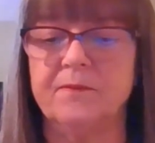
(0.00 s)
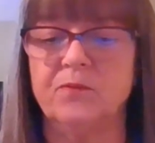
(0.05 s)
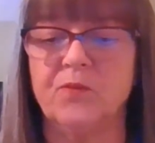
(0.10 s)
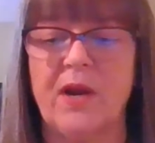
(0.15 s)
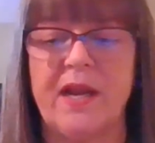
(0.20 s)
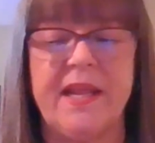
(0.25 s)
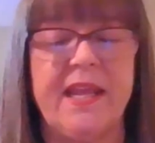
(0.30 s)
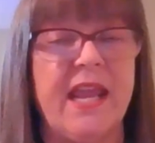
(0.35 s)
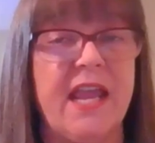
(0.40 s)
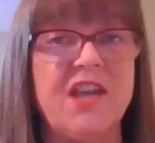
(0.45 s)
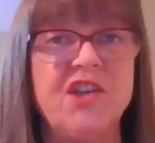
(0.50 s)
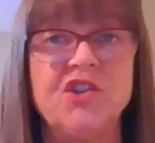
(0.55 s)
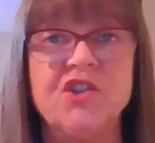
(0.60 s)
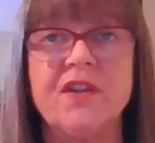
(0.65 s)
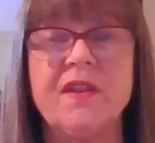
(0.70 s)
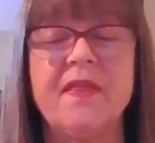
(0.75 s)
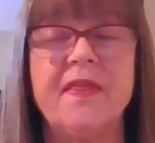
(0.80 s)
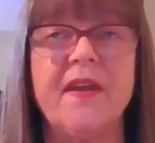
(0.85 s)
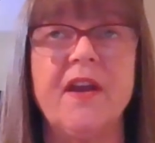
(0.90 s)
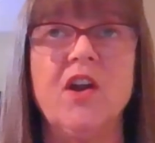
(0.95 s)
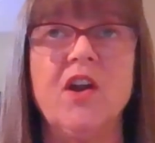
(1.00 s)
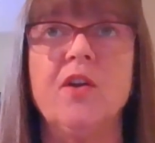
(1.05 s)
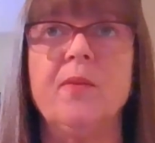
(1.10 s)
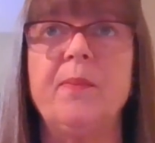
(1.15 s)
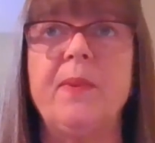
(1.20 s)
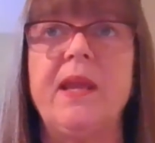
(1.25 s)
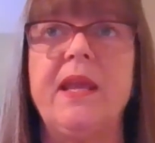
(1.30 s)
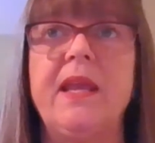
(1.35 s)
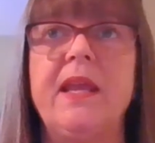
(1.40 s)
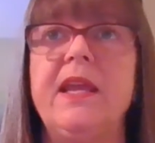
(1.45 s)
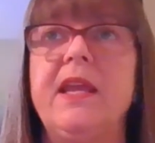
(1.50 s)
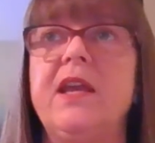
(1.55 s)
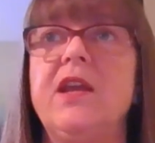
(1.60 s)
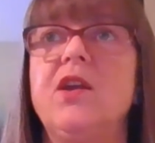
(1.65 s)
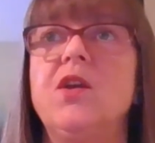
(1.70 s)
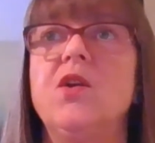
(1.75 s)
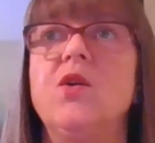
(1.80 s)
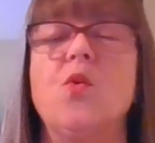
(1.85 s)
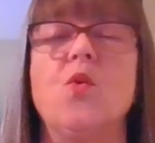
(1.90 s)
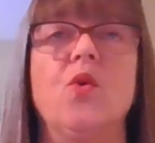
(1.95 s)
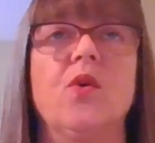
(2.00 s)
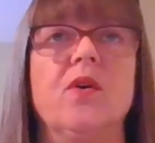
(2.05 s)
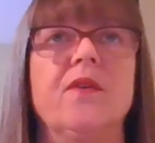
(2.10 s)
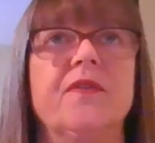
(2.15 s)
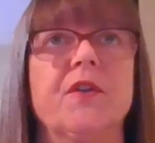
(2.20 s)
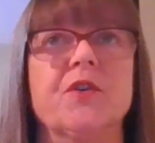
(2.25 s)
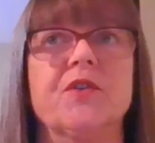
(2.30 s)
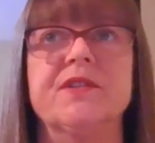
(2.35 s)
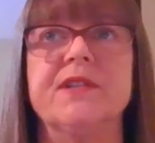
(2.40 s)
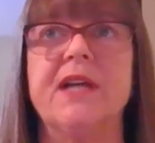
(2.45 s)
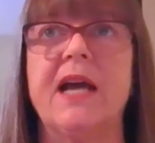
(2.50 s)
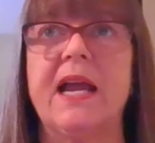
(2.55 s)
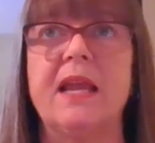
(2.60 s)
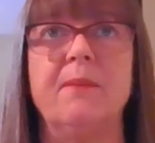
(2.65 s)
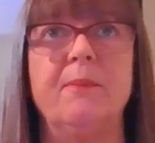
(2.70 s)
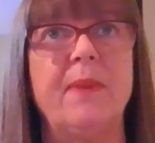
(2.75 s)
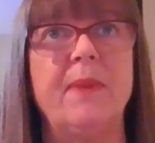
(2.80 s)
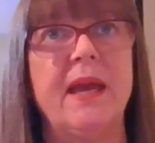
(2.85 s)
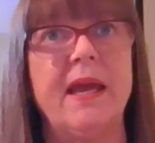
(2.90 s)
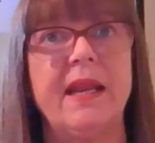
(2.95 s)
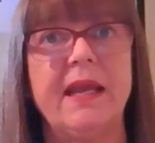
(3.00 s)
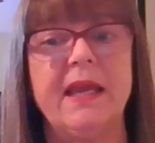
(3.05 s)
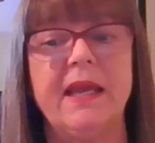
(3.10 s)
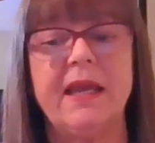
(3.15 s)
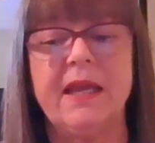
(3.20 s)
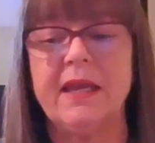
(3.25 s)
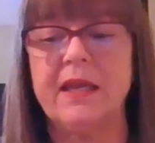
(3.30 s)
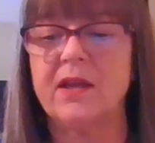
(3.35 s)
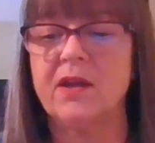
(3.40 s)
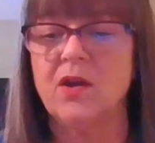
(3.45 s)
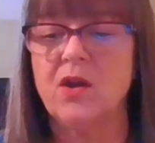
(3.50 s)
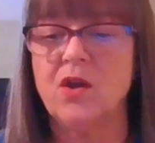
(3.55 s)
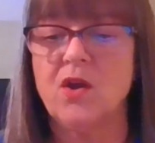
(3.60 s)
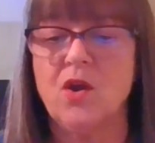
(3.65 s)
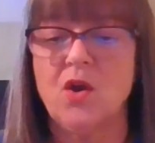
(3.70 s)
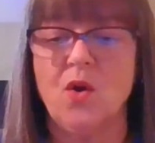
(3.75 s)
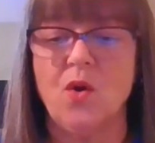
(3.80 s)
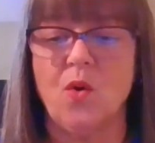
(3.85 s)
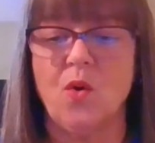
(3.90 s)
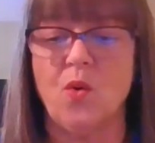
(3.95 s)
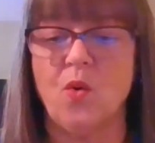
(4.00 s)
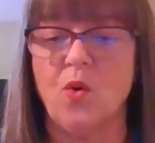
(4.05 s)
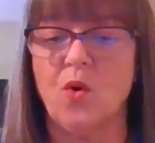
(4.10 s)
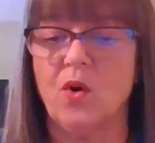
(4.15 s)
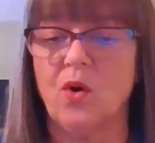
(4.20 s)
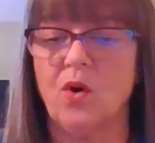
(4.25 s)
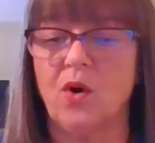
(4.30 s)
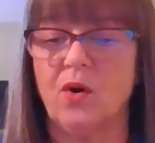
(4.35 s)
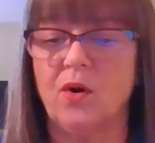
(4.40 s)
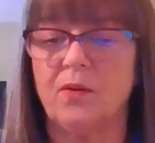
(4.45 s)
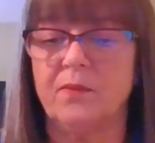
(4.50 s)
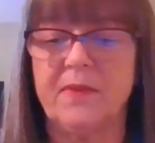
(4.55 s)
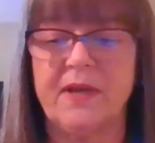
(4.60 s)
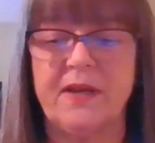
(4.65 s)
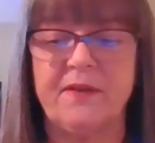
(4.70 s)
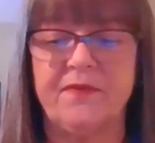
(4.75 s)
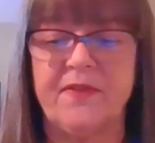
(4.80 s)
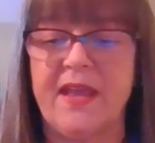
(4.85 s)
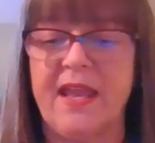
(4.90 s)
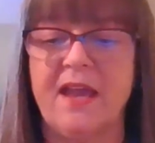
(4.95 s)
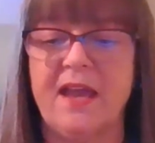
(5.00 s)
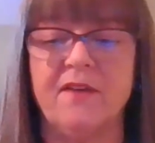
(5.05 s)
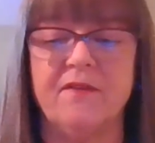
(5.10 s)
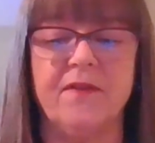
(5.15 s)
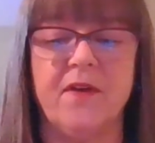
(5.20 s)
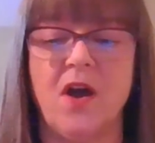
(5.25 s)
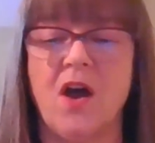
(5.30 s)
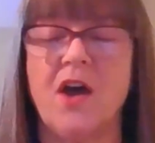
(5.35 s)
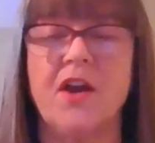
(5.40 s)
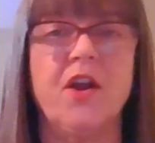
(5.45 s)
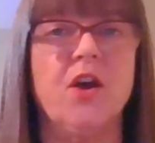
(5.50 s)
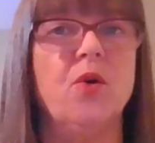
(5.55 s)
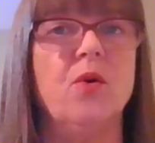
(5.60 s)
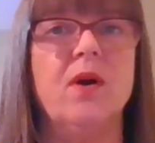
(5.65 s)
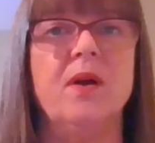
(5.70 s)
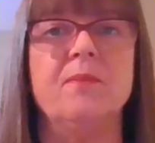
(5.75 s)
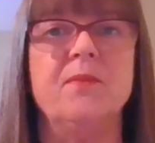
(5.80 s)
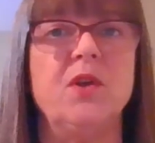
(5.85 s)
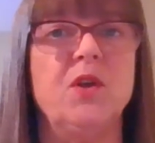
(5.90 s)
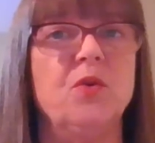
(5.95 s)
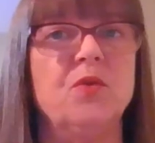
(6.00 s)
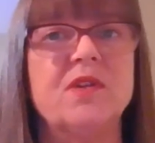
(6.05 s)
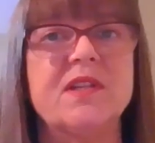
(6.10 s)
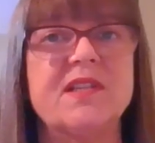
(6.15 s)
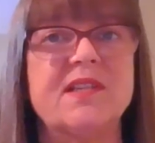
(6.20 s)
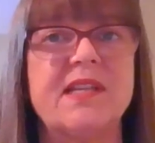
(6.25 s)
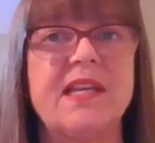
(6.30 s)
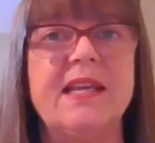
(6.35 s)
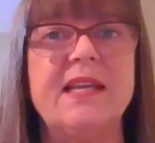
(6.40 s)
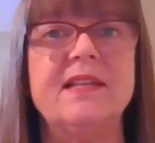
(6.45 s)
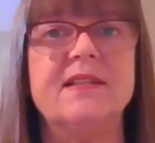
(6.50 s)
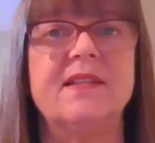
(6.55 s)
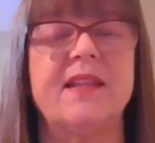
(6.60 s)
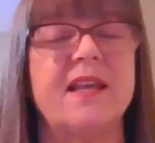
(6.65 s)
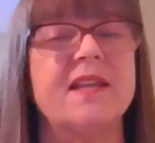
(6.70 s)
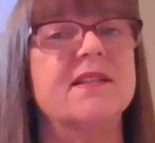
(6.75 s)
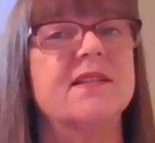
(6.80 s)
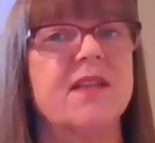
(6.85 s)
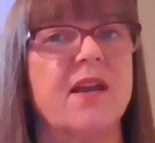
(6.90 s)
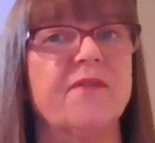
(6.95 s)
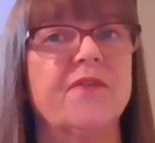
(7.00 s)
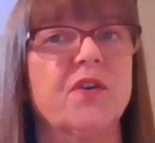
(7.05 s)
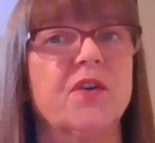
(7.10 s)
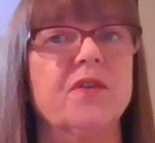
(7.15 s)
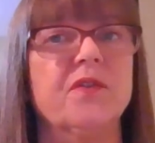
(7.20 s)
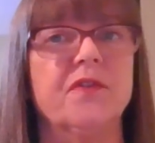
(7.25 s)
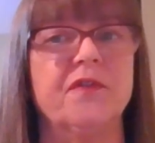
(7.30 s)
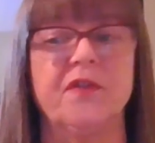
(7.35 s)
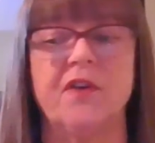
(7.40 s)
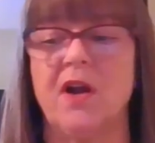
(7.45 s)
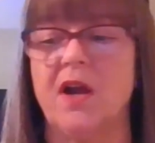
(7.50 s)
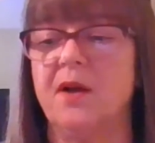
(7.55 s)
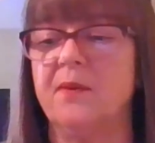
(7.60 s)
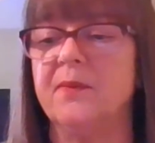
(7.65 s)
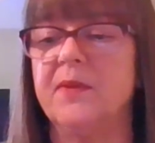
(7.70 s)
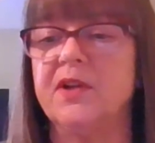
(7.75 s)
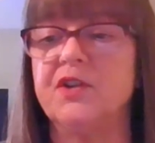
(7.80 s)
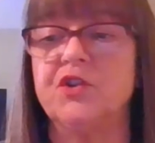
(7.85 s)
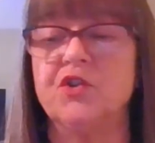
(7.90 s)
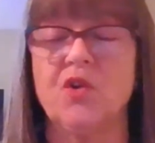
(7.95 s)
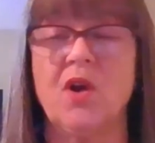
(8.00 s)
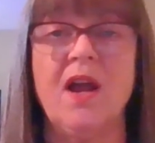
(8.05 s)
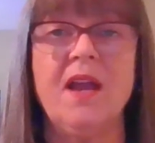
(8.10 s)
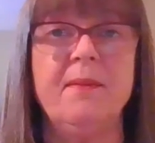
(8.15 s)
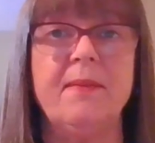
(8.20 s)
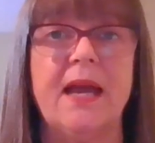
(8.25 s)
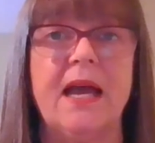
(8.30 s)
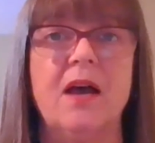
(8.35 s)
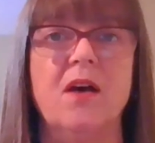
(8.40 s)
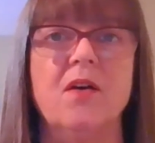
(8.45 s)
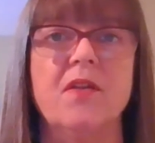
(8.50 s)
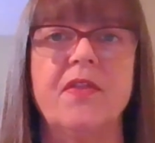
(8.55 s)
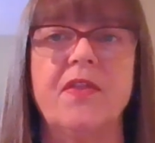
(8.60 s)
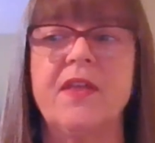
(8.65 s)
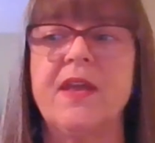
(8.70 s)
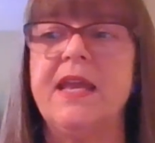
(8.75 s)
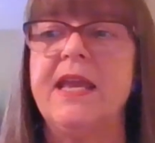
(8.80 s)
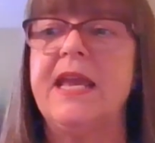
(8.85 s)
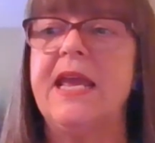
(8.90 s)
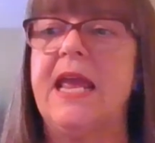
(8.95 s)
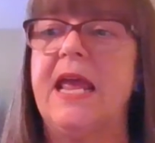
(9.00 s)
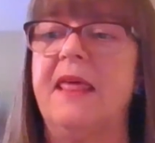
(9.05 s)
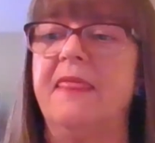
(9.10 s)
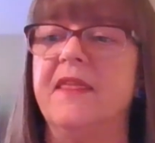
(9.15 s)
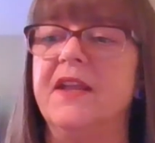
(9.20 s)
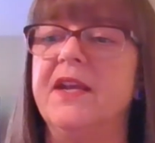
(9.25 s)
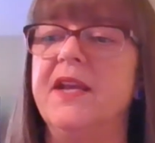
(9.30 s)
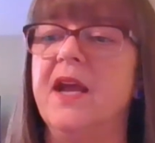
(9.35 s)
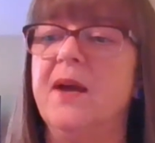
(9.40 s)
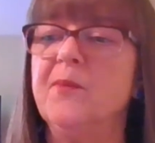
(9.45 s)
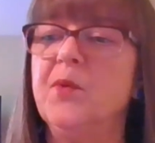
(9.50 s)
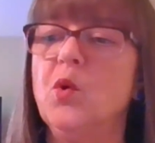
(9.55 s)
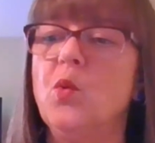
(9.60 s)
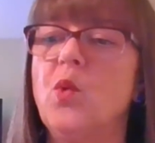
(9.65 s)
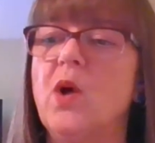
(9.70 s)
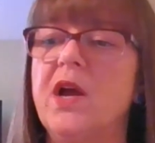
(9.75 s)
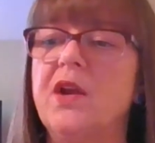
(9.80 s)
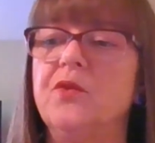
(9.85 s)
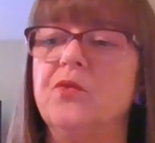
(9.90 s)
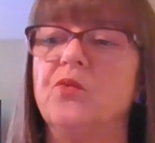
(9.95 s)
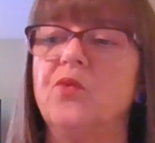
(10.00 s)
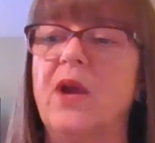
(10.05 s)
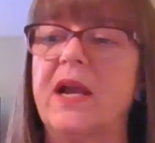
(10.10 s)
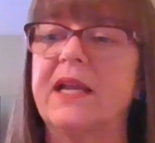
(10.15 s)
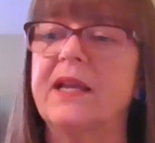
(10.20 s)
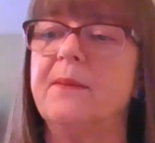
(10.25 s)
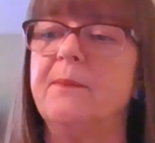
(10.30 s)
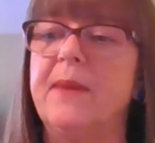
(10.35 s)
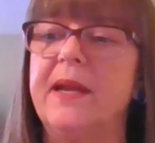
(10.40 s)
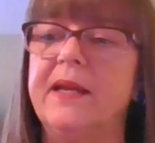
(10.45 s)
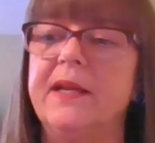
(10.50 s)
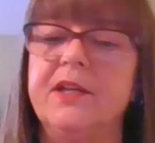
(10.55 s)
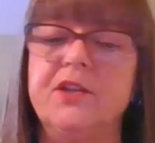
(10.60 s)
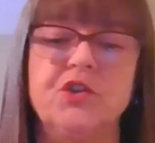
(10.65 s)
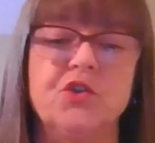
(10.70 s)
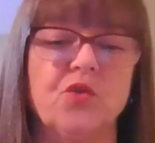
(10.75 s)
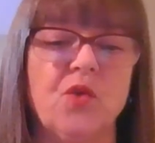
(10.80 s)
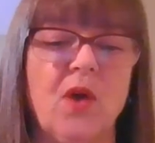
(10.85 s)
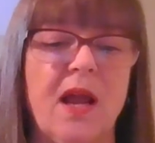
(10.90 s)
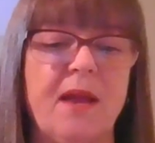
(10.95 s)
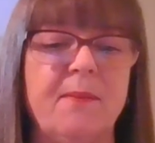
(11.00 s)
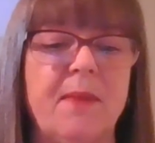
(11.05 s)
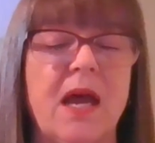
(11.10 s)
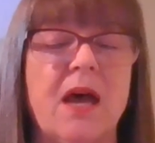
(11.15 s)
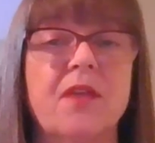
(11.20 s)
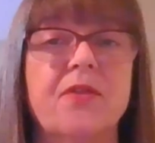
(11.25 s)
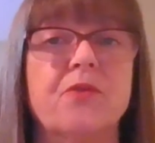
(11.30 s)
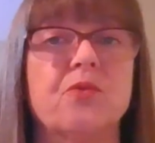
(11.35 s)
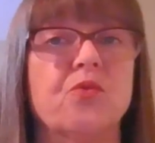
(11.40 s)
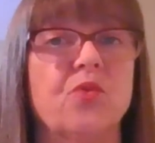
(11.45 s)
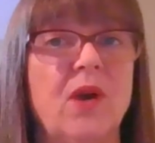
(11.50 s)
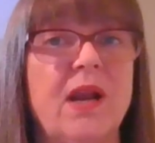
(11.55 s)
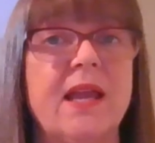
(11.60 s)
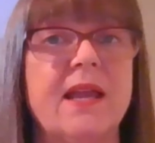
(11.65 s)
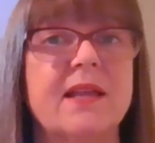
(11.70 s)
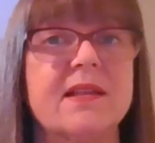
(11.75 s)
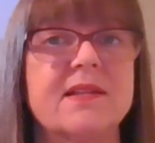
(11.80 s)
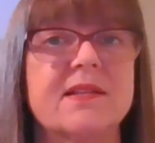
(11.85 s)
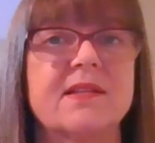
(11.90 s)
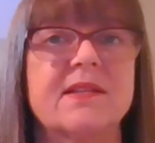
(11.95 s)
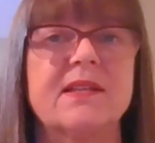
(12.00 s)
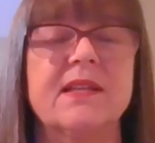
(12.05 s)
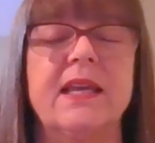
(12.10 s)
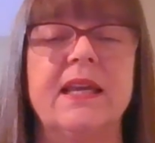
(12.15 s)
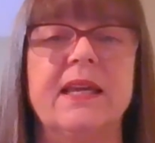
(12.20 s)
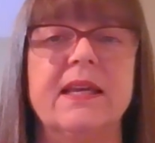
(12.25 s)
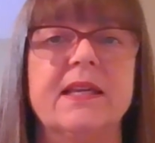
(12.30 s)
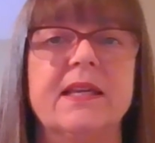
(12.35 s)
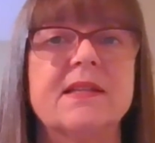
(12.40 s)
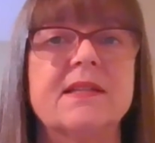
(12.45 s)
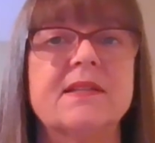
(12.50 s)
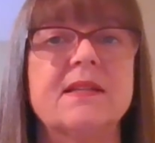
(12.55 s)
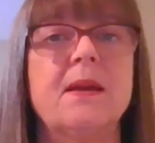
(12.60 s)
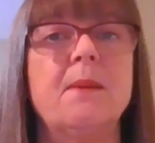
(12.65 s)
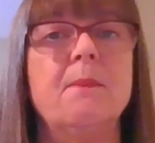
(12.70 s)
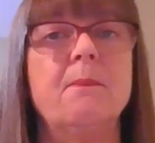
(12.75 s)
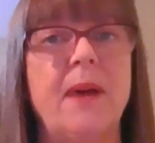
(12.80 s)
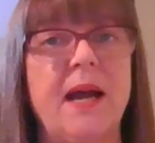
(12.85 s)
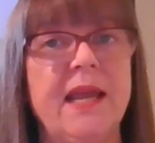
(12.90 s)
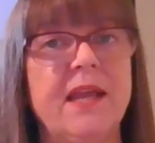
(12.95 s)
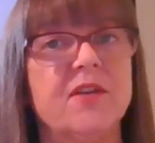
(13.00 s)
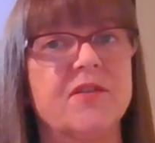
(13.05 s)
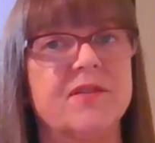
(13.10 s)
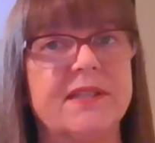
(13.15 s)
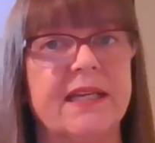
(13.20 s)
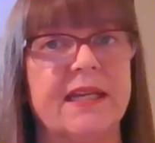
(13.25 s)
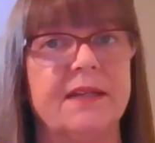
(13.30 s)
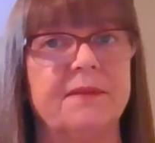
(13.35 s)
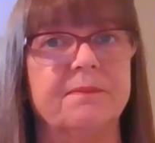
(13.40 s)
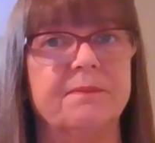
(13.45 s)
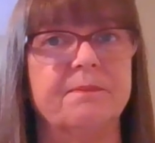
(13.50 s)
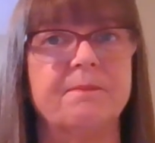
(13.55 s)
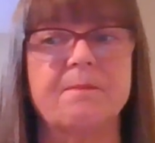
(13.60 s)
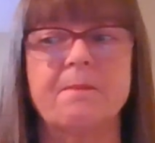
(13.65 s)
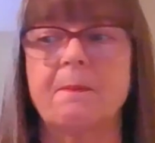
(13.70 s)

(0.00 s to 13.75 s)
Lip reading: radiation therapy, or if they're diabetic, or if they have autoimmune disease, they suffer from dry mouth. And the number one recommended dry mouth rinse is Biotin.